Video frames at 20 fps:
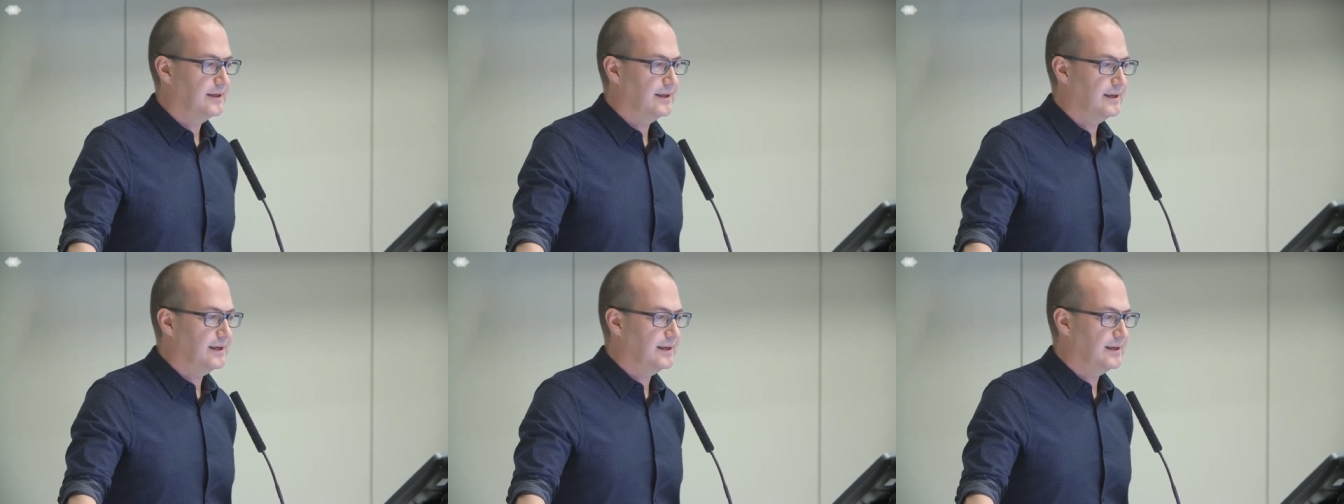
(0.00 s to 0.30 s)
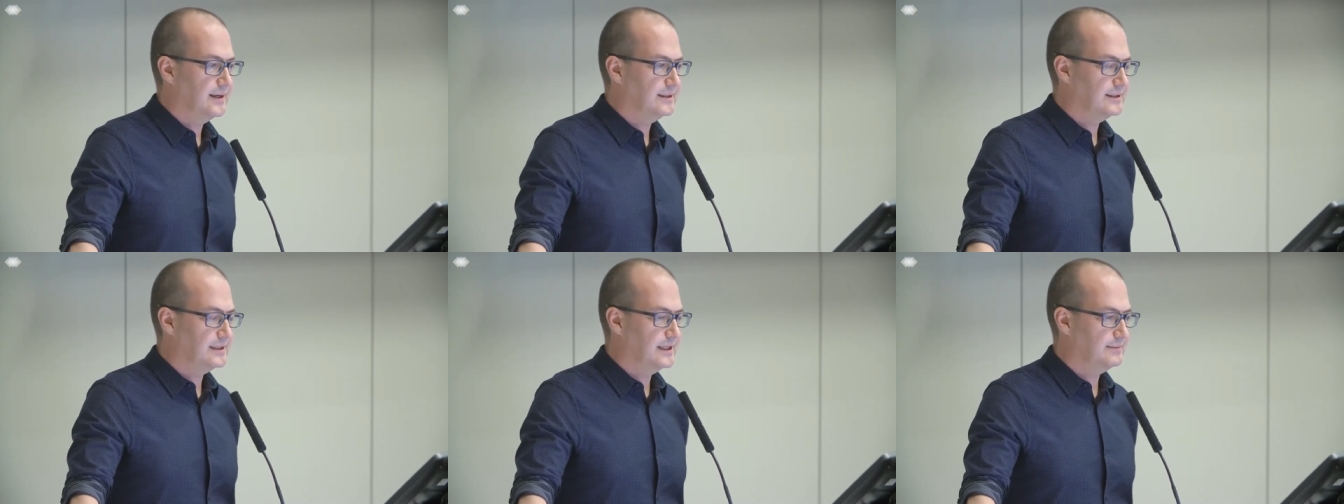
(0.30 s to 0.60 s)

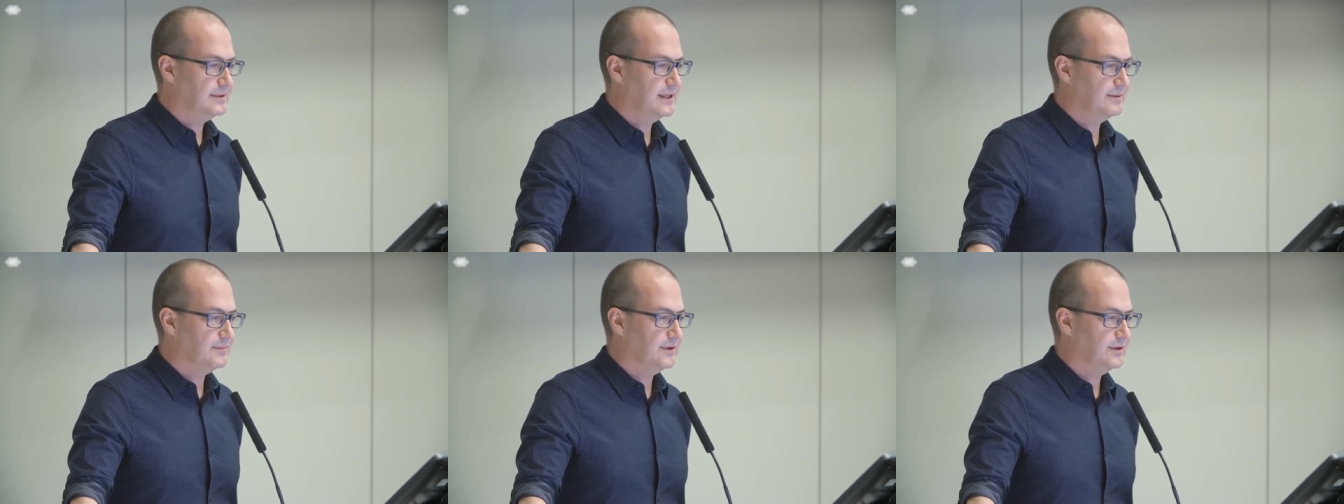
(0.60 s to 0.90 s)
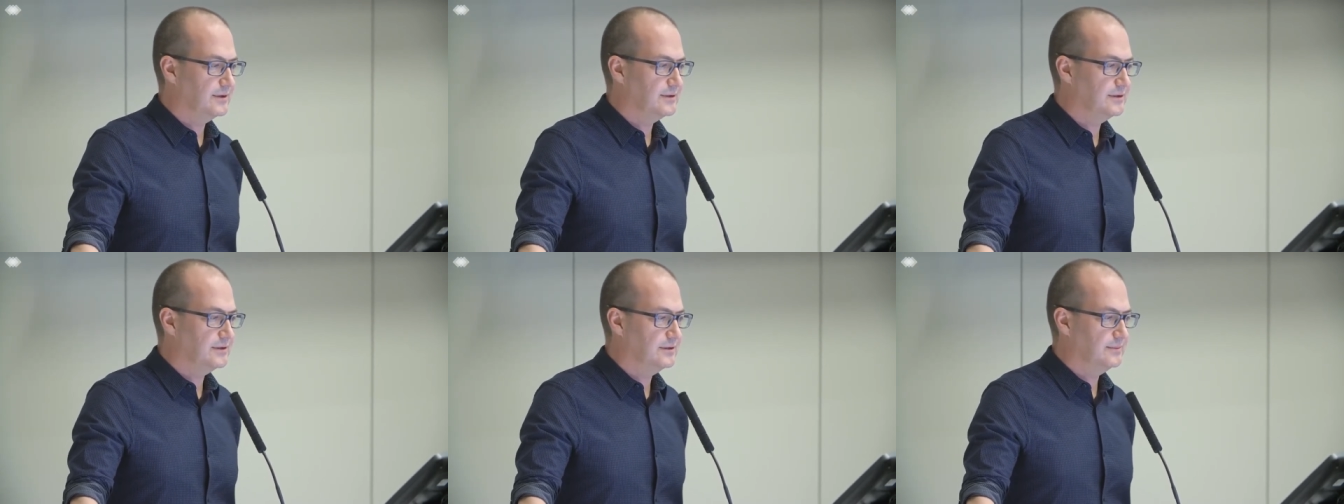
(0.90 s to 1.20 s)
uh, September,
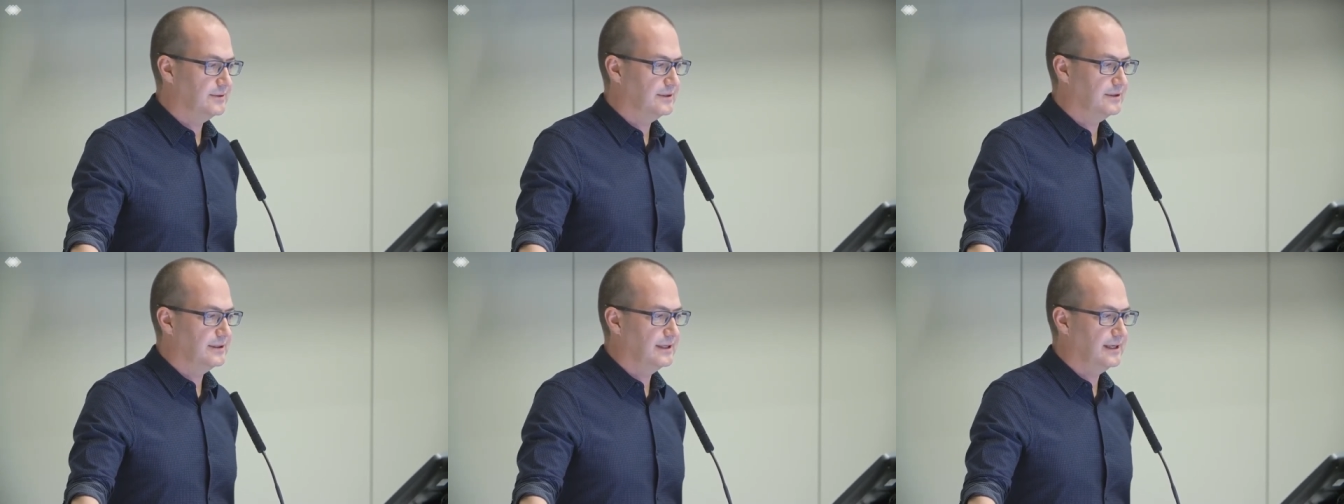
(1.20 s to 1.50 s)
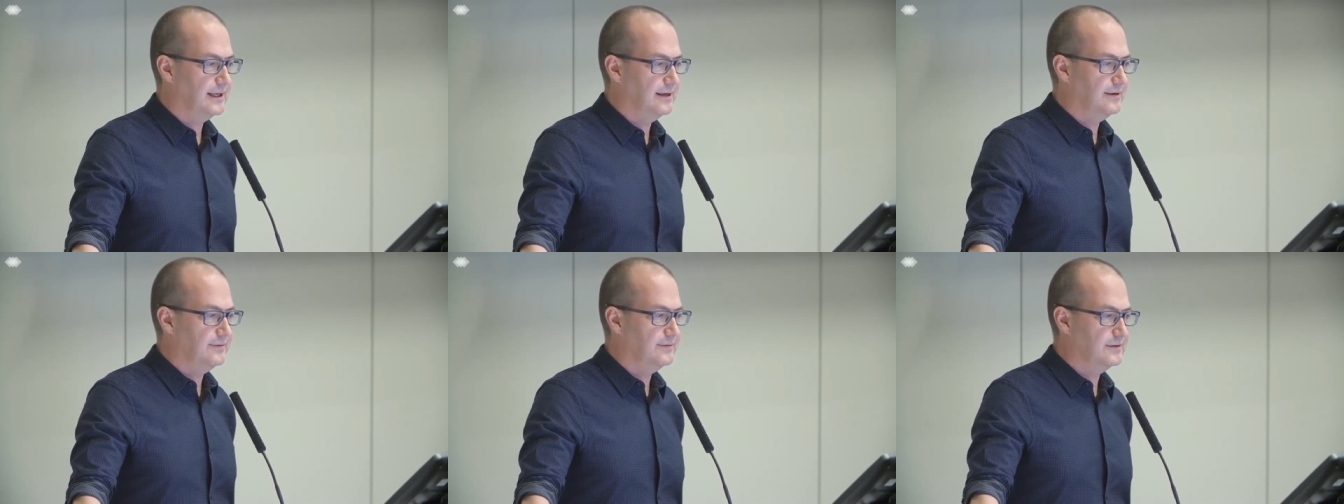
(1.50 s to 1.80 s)
October,
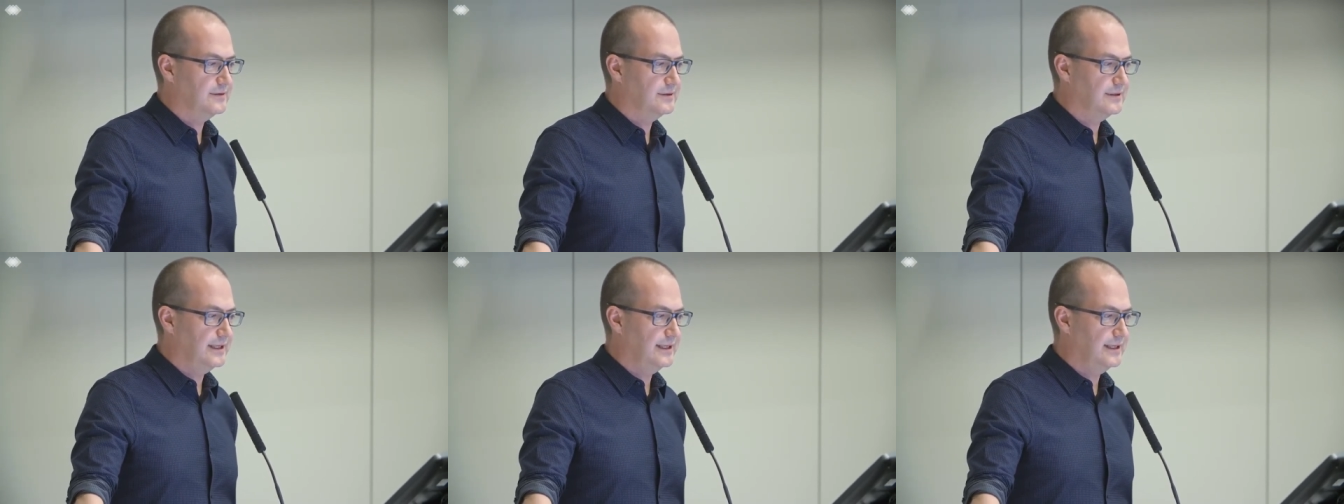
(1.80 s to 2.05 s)
after